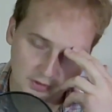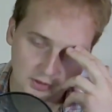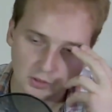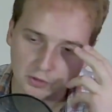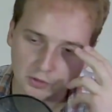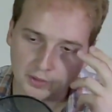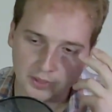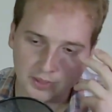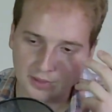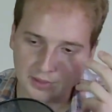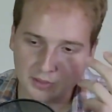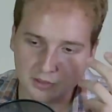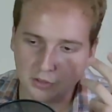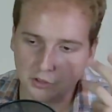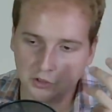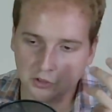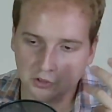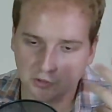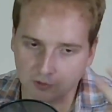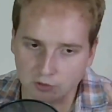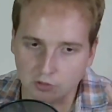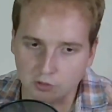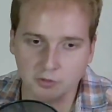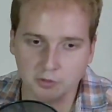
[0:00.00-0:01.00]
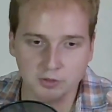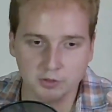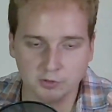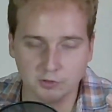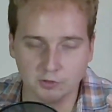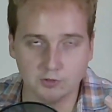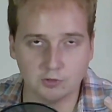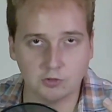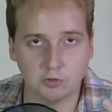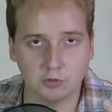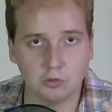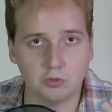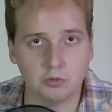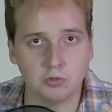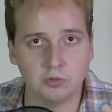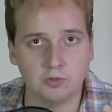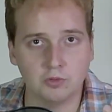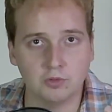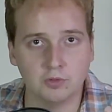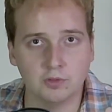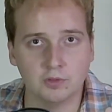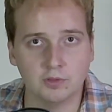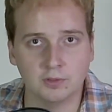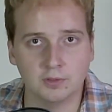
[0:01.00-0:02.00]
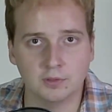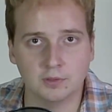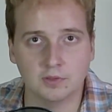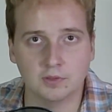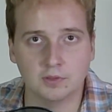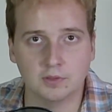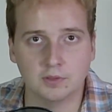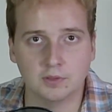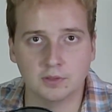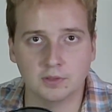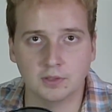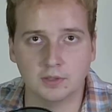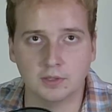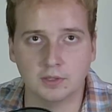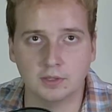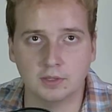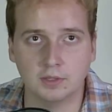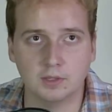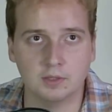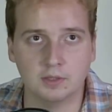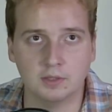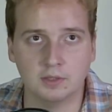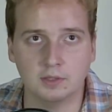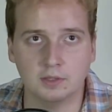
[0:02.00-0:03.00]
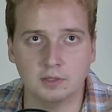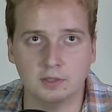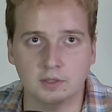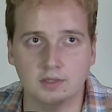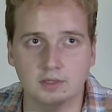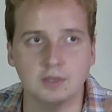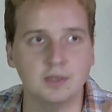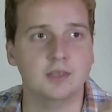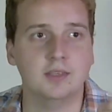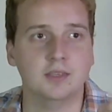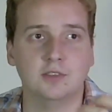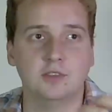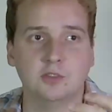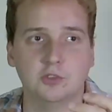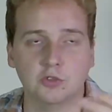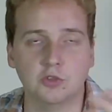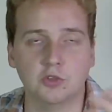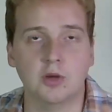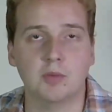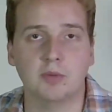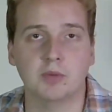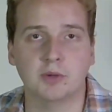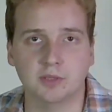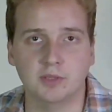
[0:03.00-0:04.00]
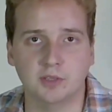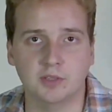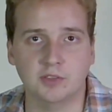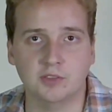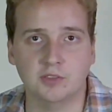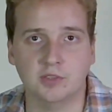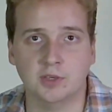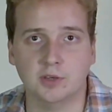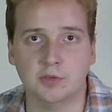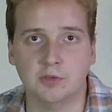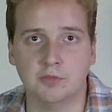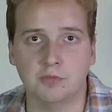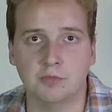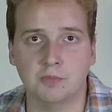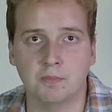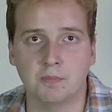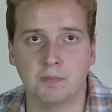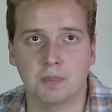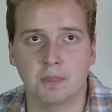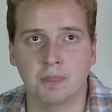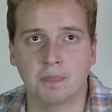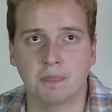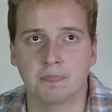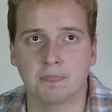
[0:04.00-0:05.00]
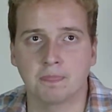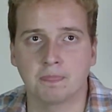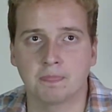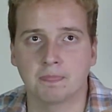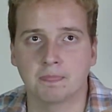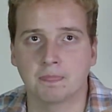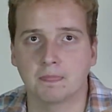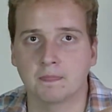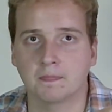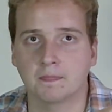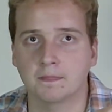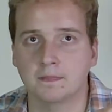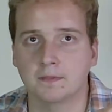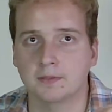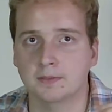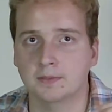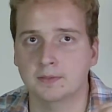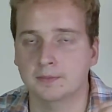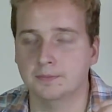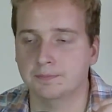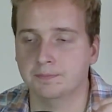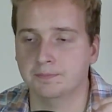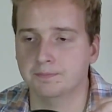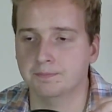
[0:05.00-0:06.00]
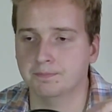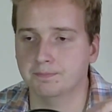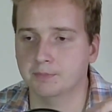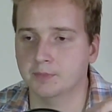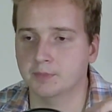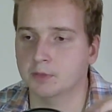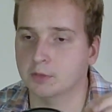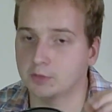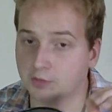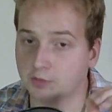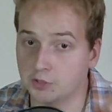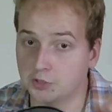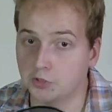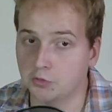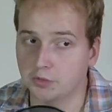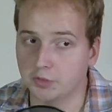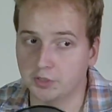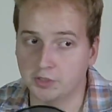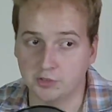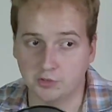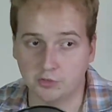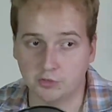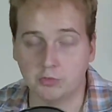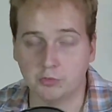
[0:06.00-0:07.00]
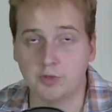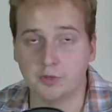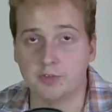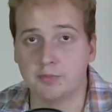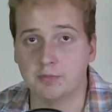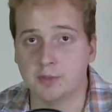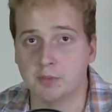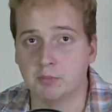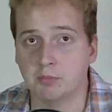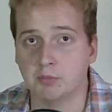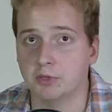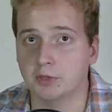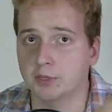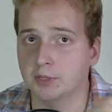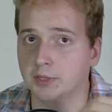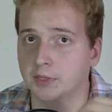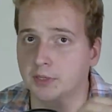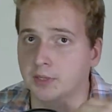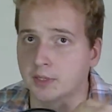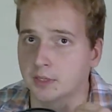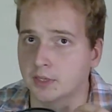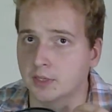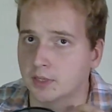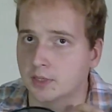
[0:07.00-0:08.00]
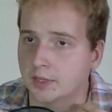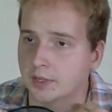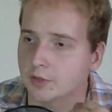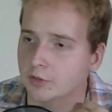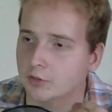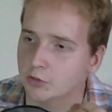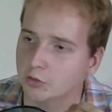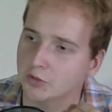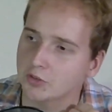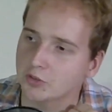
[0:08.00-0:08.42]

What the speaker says: though I think just going to school is trauma in itself. Uh, the situations we've been put in. And to a